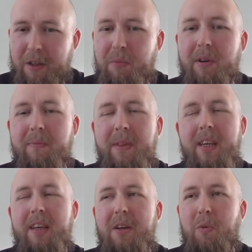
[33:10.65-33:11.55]
But
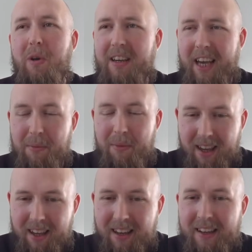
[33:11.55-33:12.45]
when I came
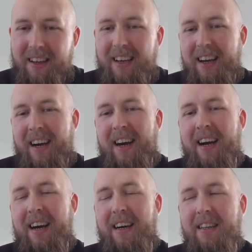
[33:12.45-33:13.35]
here
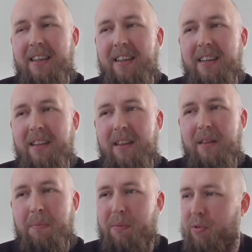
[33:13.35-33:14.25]
and
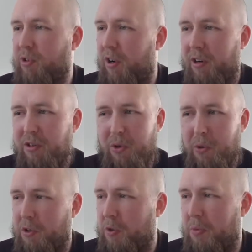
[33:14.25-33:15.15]
people started
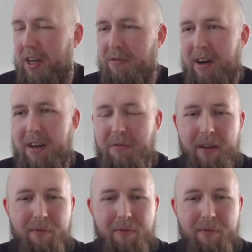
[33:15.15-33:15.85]
talking to me around